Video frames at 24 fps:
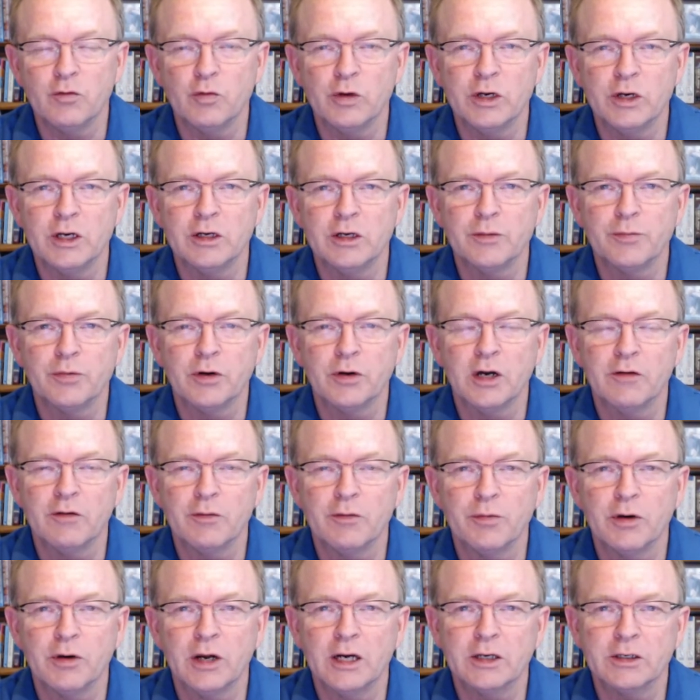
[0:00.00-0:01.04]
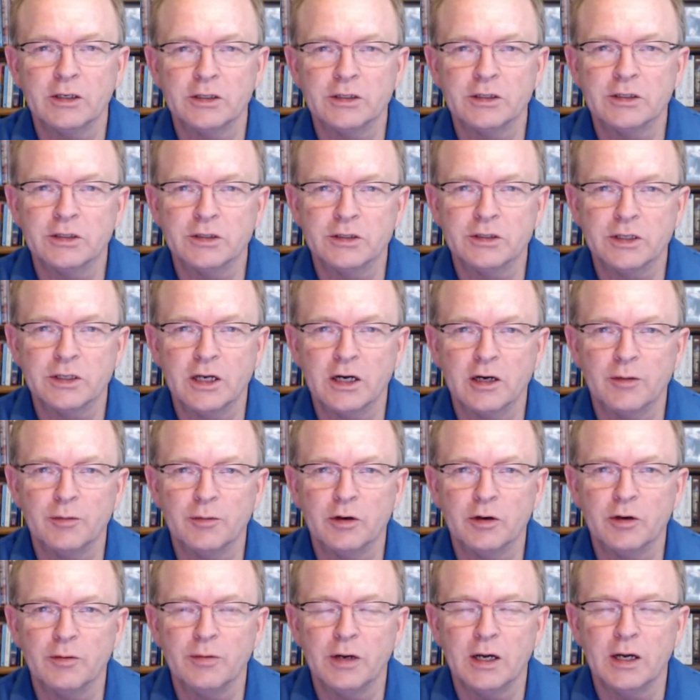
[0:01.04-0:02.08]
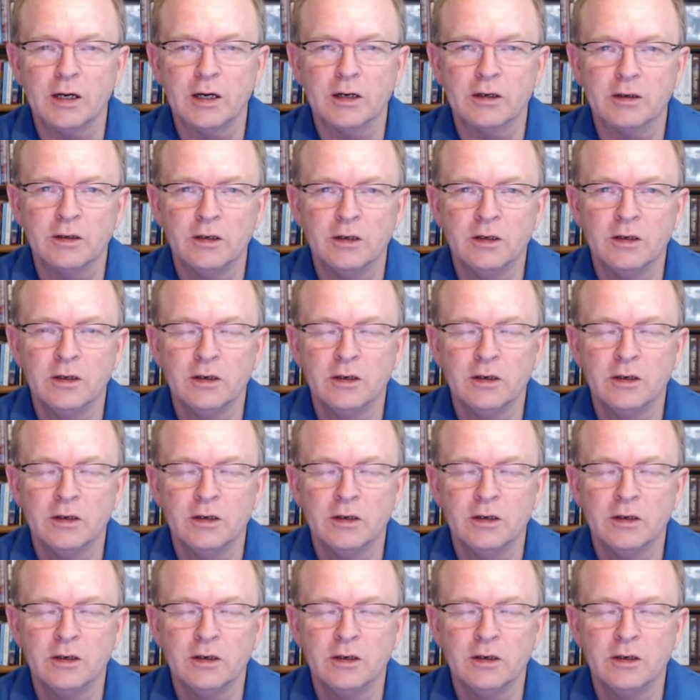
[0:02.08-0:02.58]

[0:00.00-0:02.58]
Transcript: Went into private practice in Sacramento. Back,